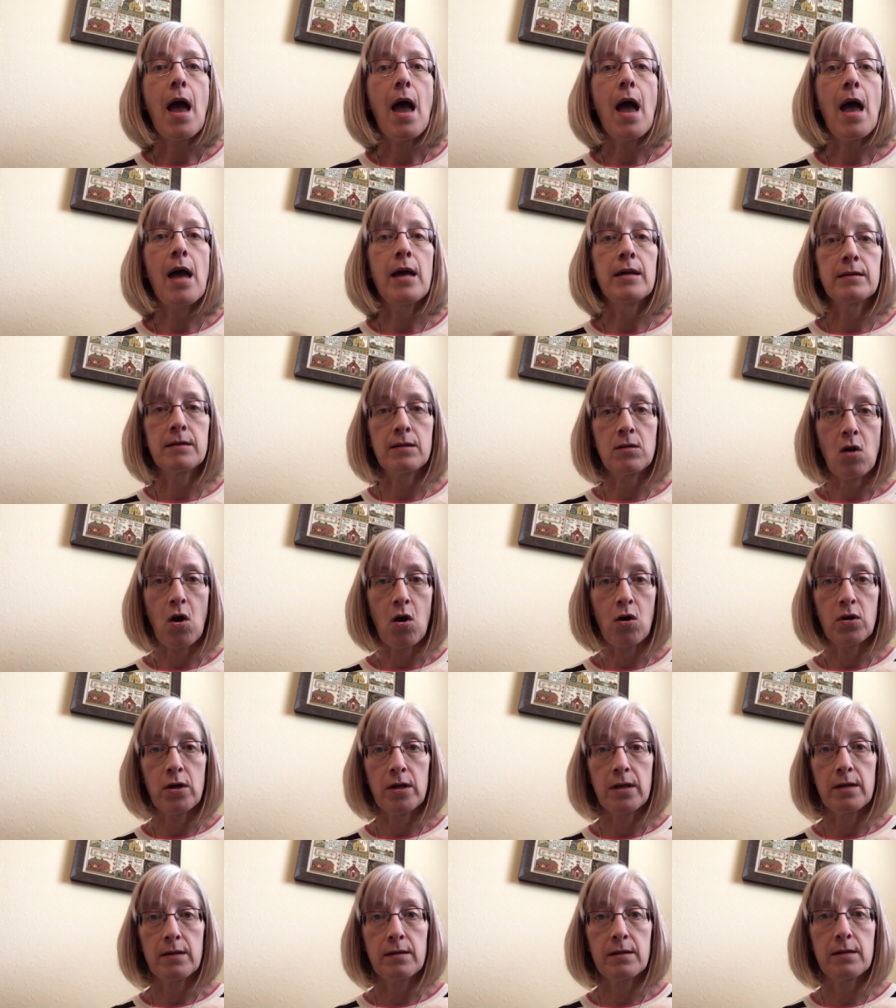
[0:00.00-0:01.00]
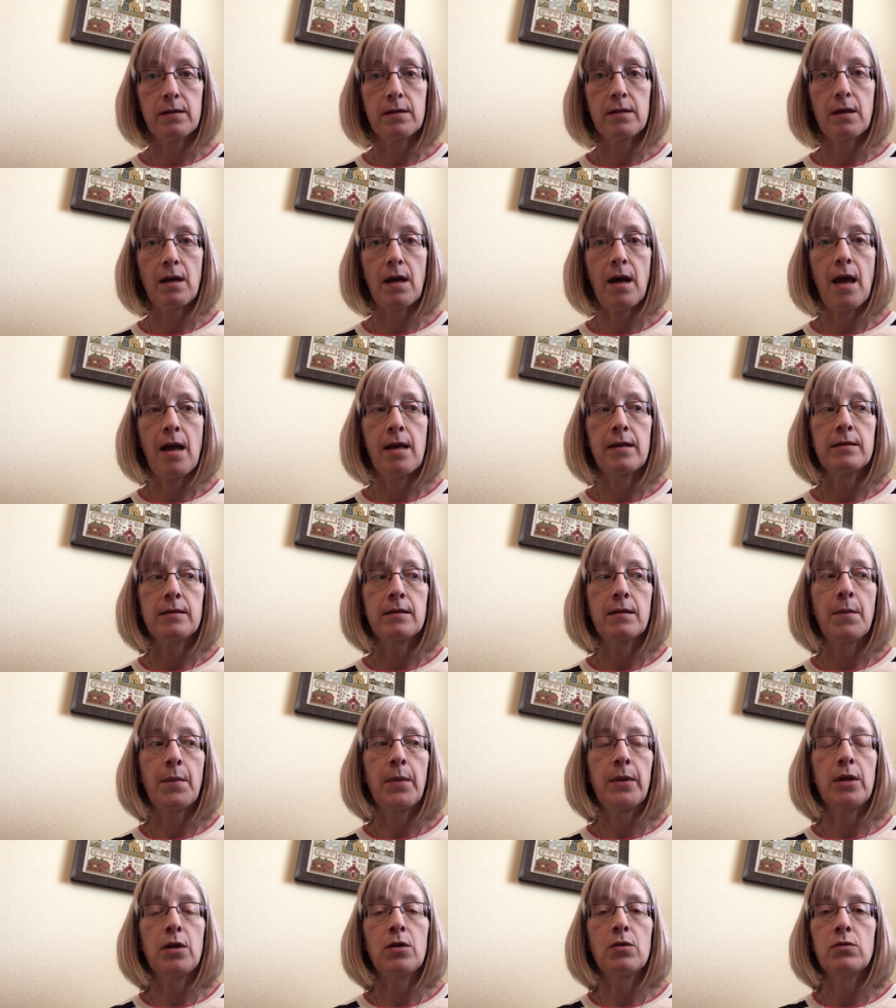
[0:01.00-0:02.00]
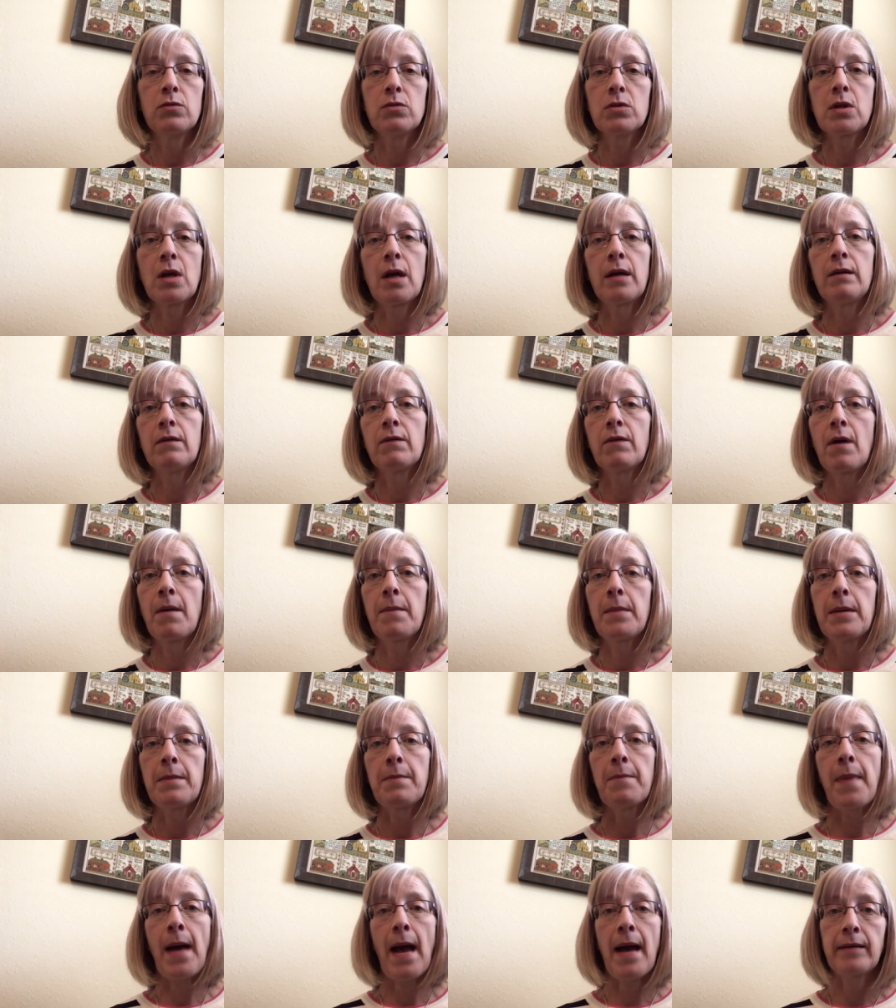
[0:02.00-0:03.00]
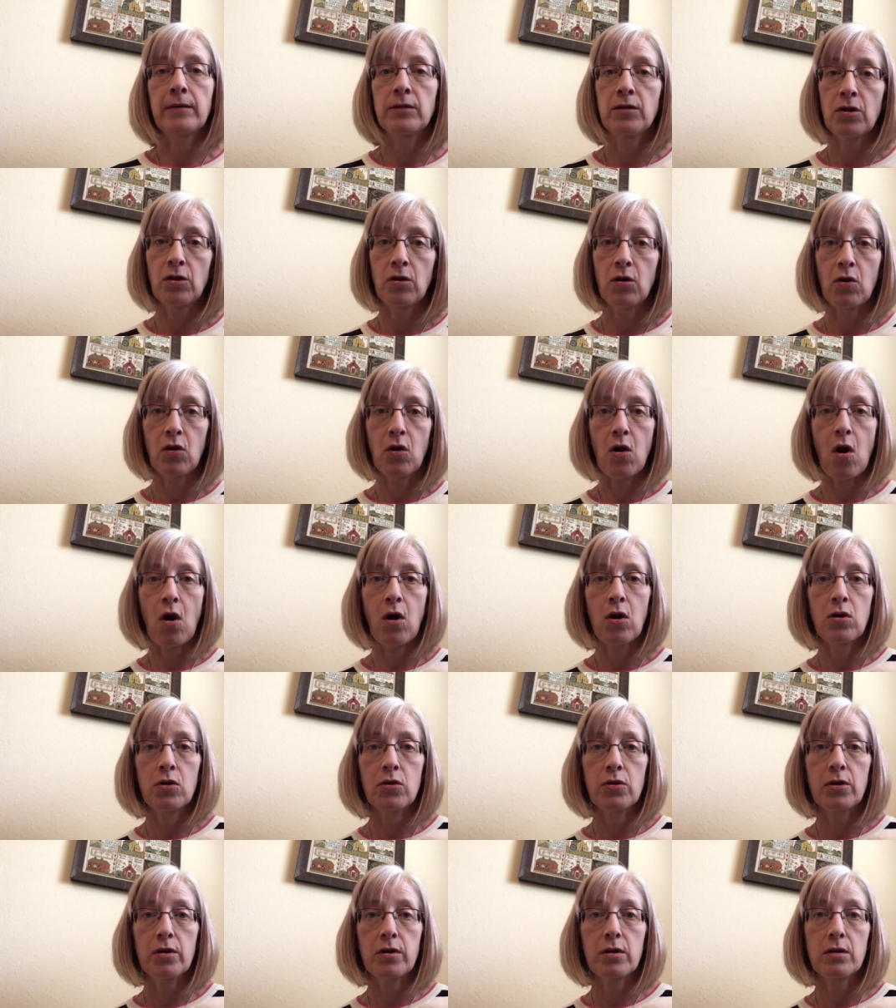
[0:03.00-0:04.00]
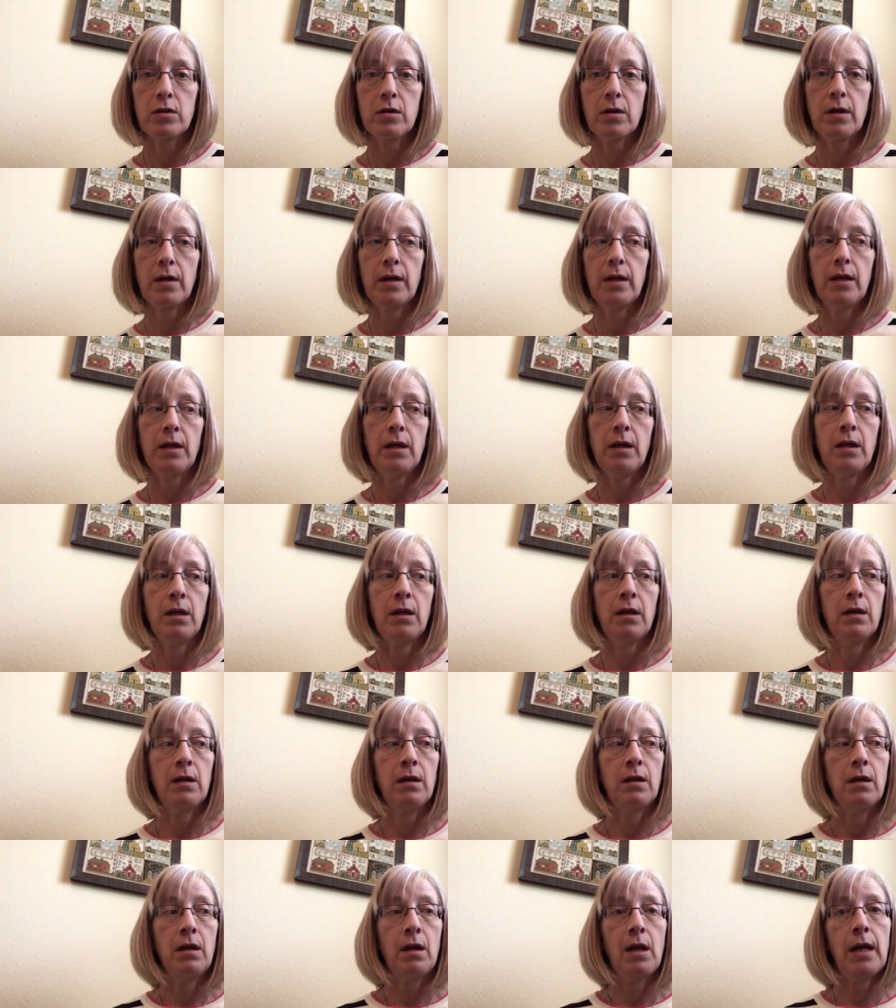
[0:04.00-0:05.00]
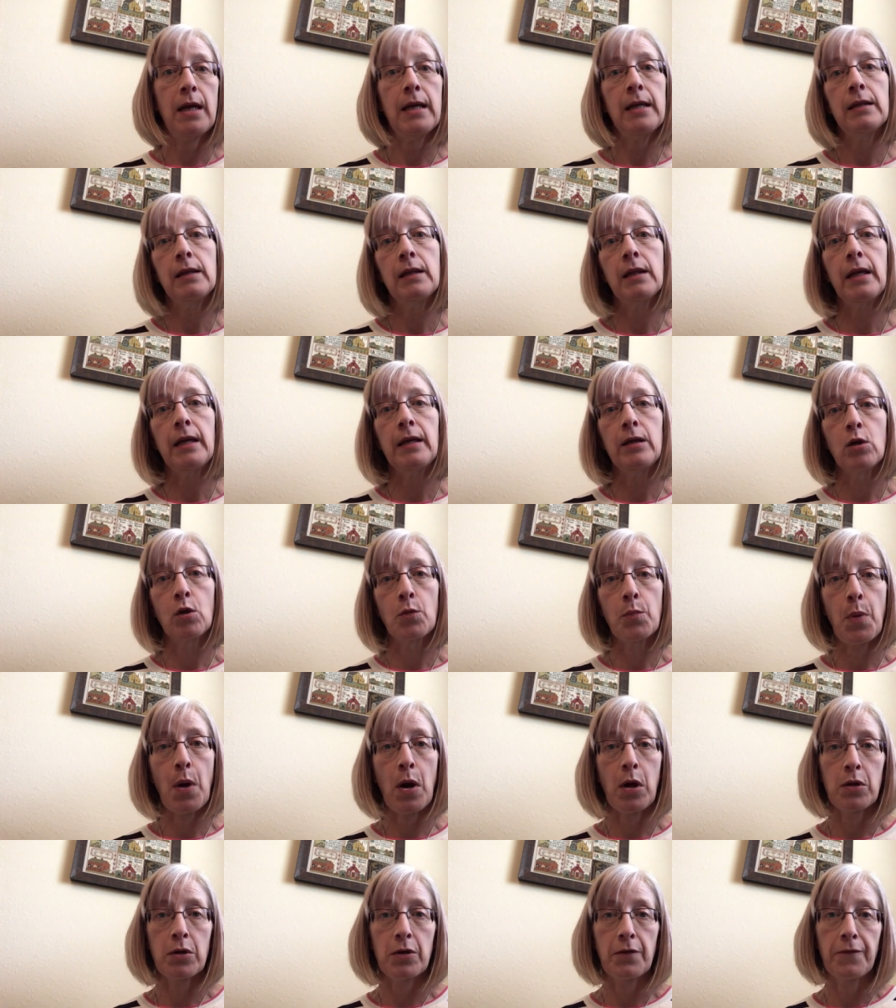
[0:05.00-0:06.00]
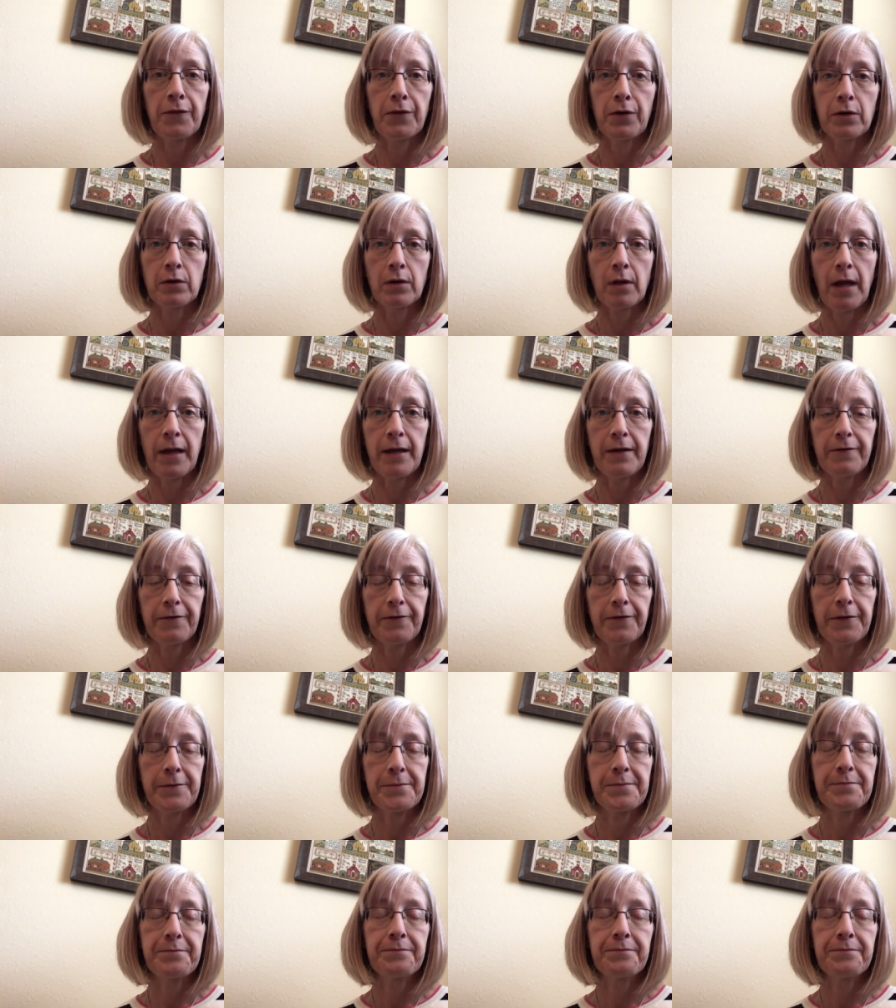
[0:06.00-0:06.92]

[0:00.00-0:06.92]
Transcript: as an artist, as somebody who's kind of coming back to her art in a later part of her life.